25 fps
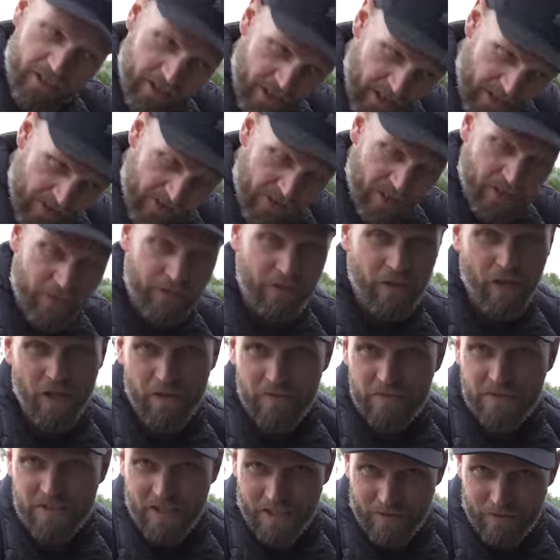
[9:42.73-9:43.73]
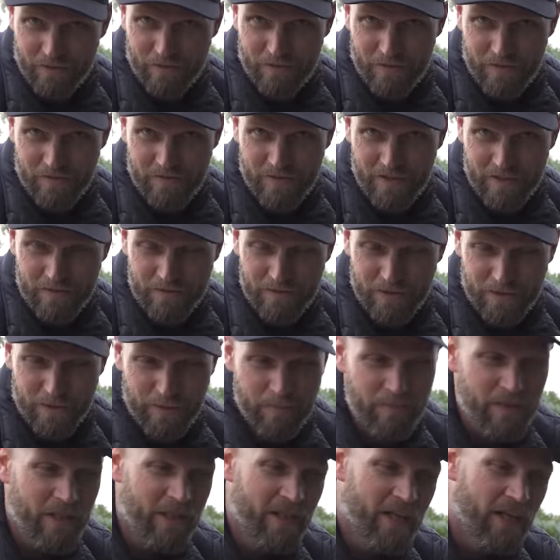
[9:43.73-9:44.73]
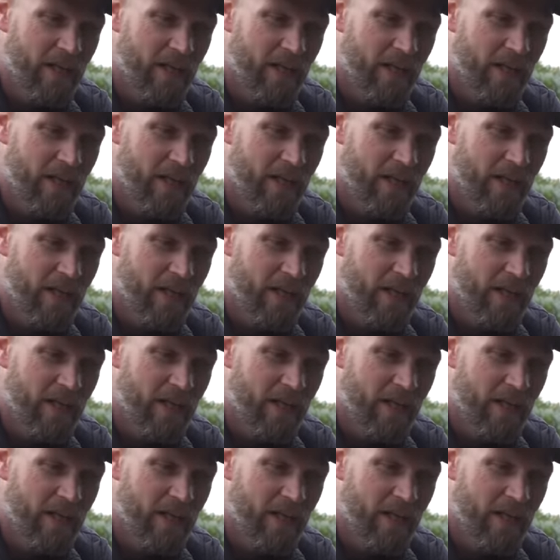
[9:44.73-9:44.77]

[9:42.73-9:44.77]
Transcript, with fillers: SR5 is 150 as well,